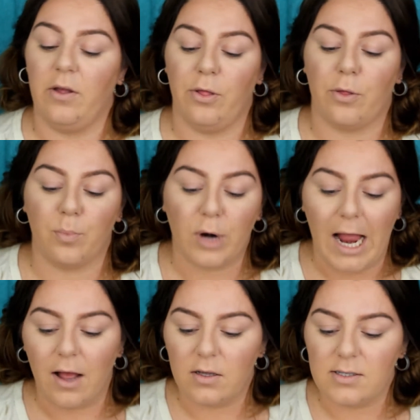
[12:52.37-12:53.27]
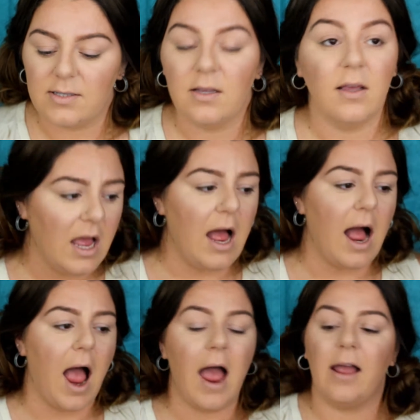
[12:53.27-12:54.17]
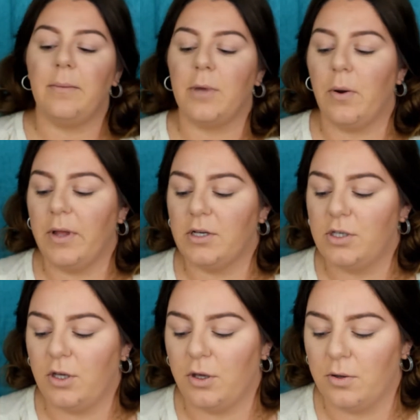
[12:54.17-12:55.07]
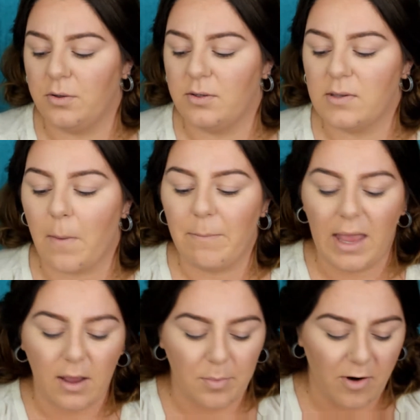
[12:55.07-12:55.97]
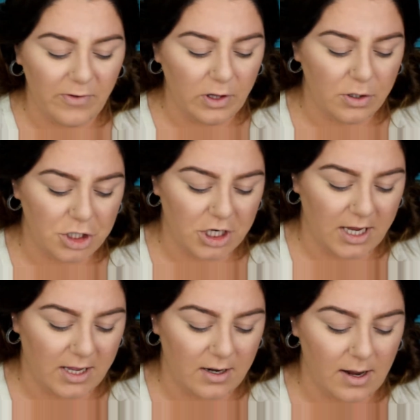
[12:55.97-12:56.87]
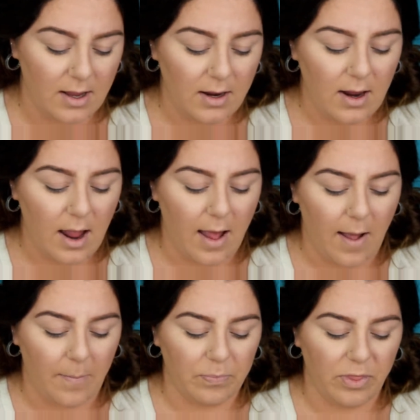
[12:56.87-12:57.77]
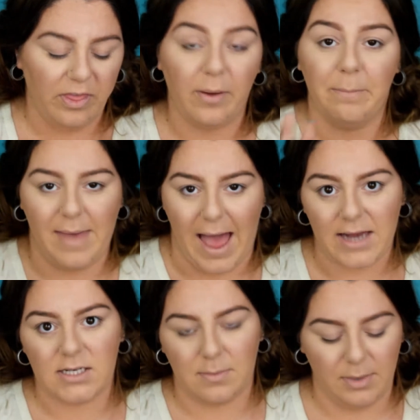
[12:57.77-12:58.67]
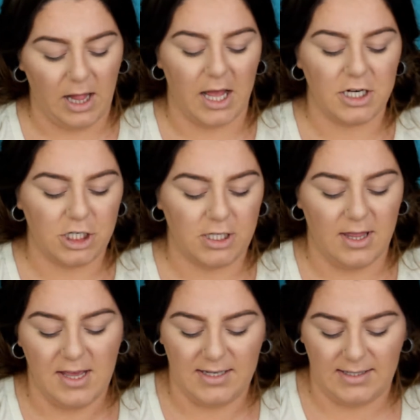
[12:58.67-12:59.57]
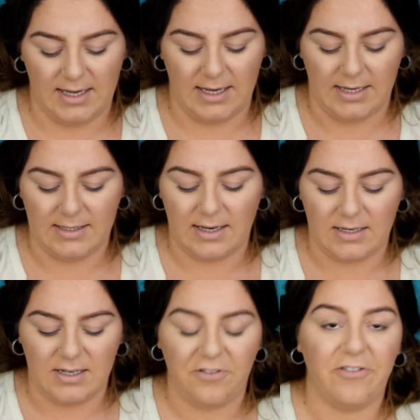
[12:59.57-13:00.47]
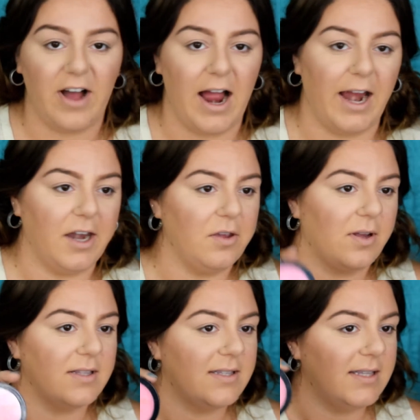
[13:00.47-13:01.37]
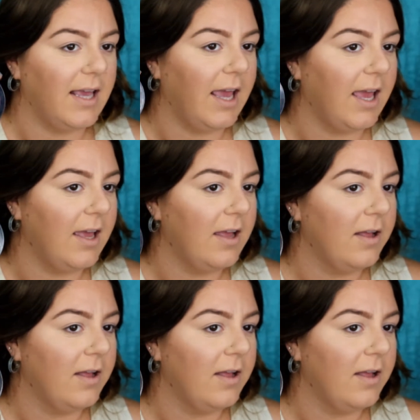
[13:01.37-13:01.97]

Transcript: the brows. I am going to use Makeup Revolution, the matte blush. This is Divine, you can see.